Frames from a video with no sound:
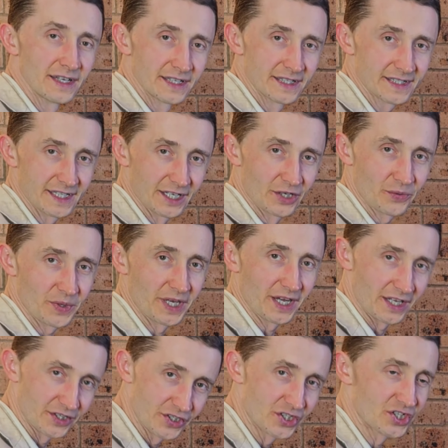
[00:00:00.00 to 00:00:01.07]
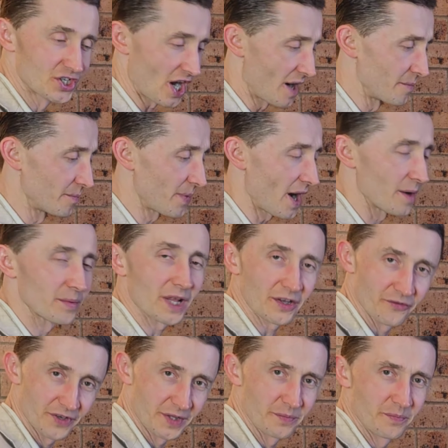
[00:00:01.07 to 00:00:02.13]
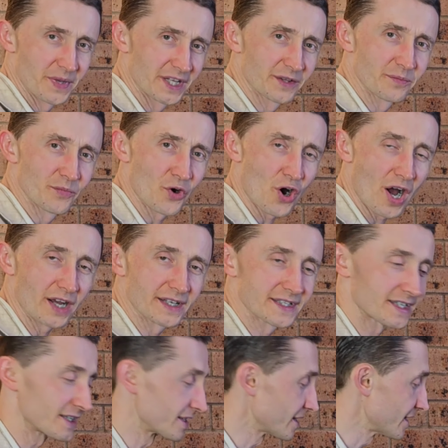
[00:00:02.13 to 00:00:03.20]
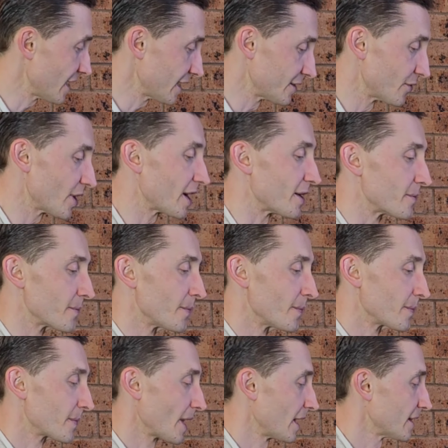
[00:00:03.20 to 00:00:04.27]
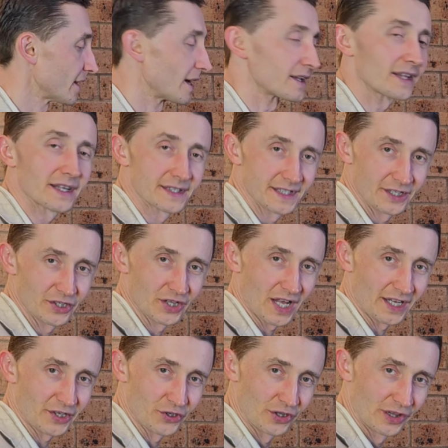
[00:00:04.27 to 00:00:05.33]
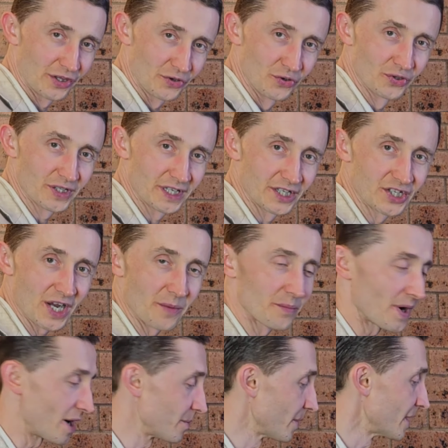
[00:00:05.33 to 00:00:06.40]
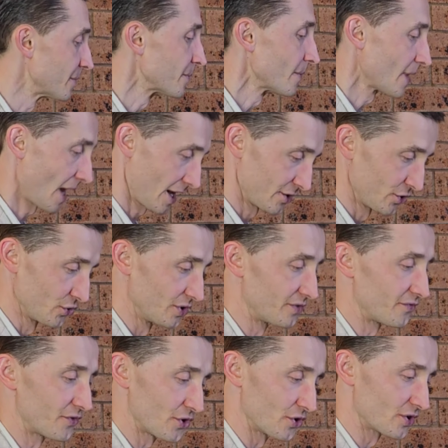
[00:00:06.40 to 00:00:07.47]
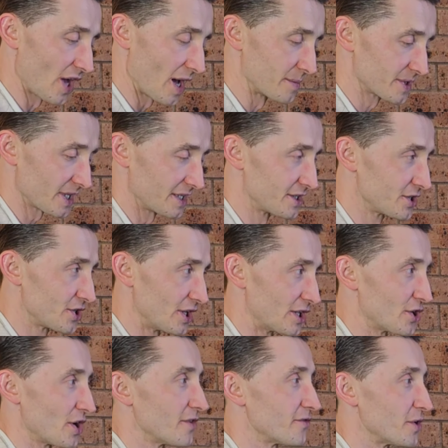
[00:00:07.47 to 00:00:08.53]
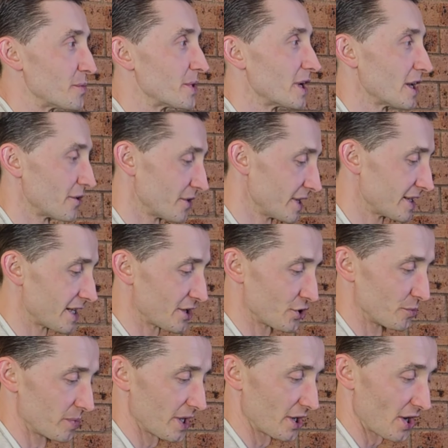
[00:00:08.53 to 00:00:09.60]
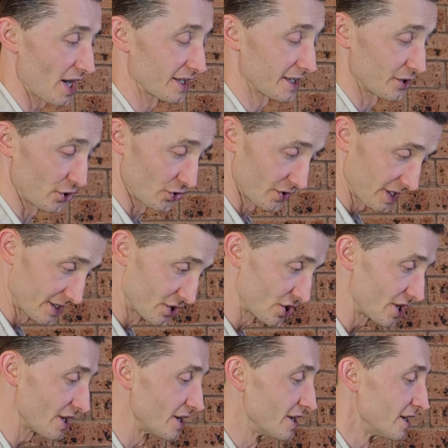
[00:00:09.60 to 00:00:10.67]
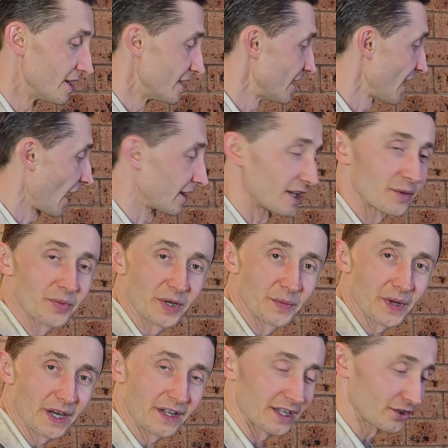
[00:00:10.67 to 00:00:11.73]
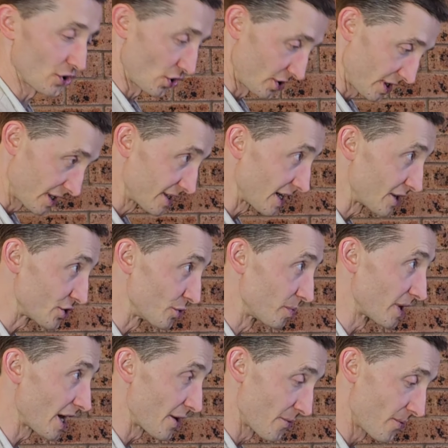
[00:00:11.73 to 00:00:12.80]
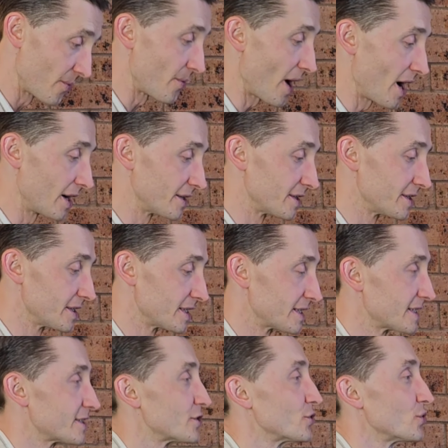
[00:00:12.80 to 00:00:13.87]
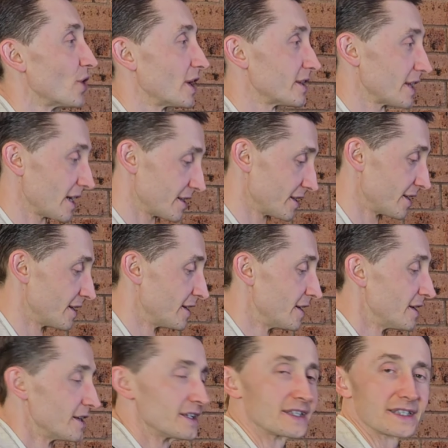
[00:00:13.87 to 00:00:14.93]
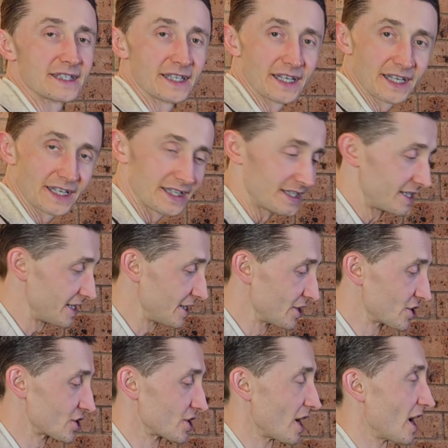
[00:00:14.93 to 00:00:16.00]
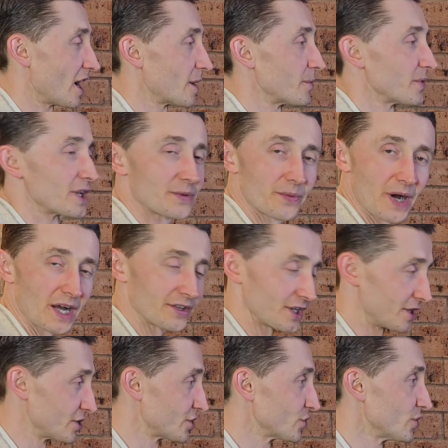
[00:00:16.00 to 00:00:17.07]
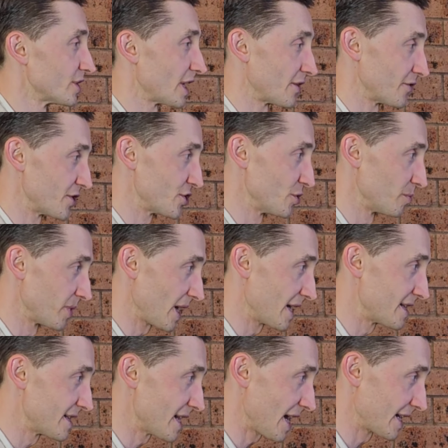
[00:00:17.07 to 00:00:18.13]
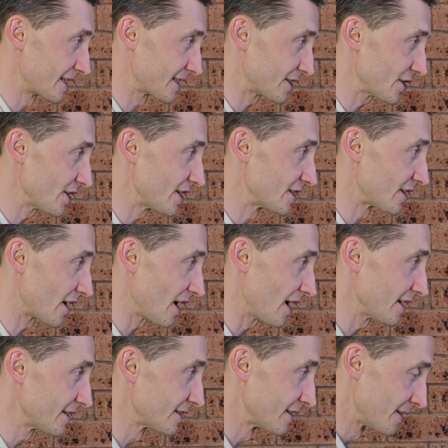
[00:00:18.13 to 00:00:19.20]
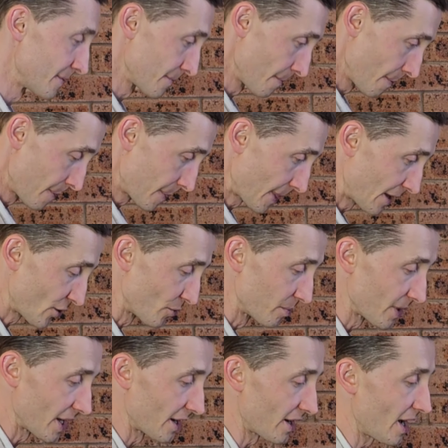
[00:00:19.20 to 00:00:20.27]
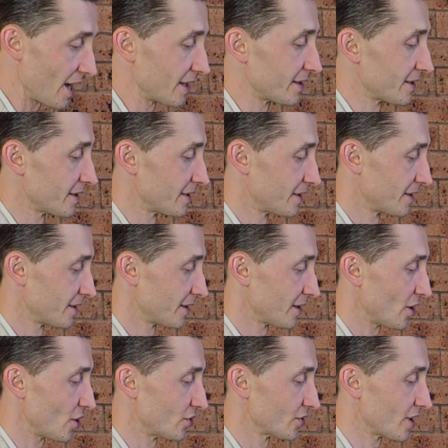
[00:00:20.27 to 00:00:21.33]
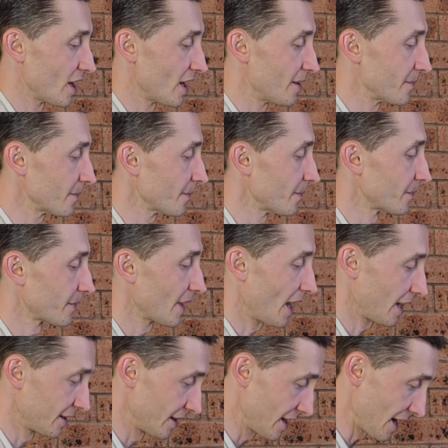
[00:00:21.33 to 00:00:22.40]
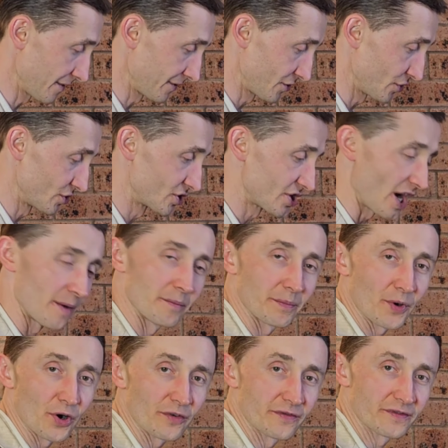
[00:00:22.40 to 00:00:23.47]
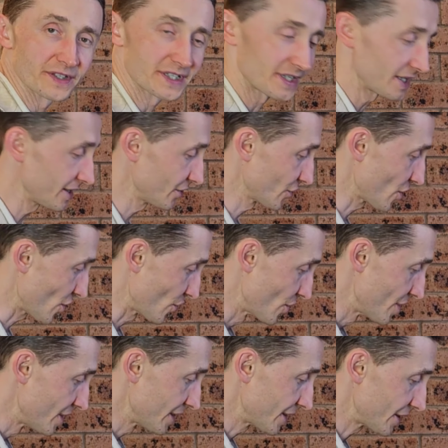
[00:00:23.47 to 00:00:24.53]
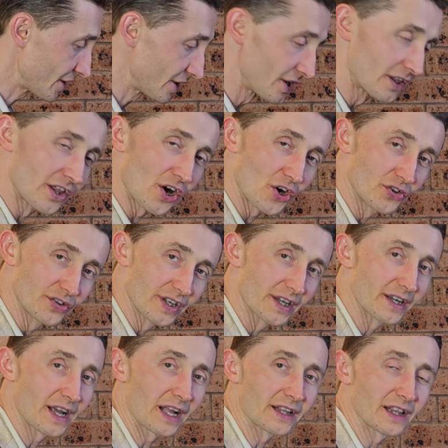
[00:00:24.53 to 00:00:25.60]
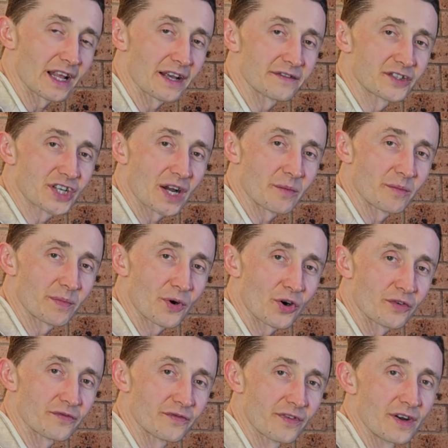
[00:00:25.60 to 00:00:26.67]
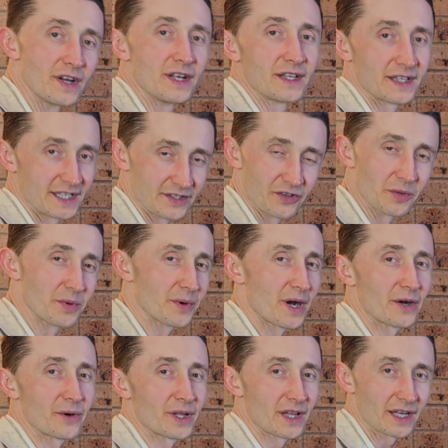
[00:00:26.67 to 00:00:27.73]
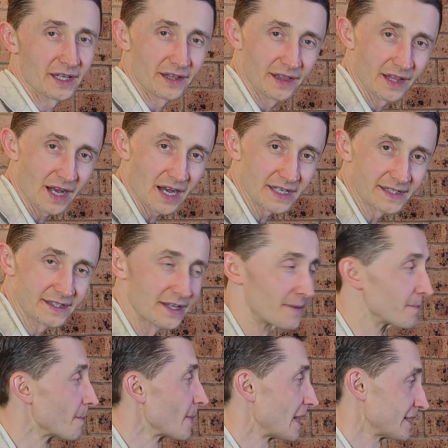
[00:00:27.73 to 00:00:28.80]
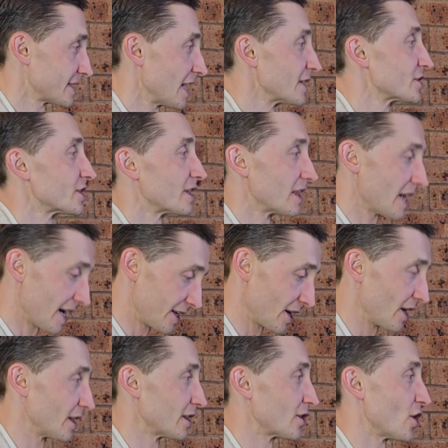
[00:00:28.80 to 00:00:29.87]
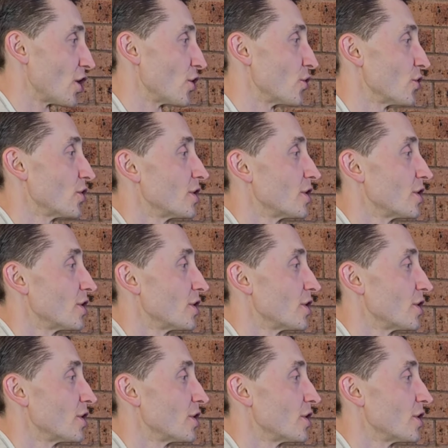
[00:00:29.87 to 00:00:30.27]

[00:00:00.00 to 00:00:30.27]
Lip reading: So we can jump up like with more accent that way, like that. See, like you loosely jump up, and do it 4 times until you're familiar with it. Then you play right hand on this G, and then prepare that chord, and then you play 1, 2, and then D, D sharp with 1 and 2, and then when you play next E in right, you play right longer and left jump off. See, you go E long, left jump off. This will be our like last section. Later I'll go.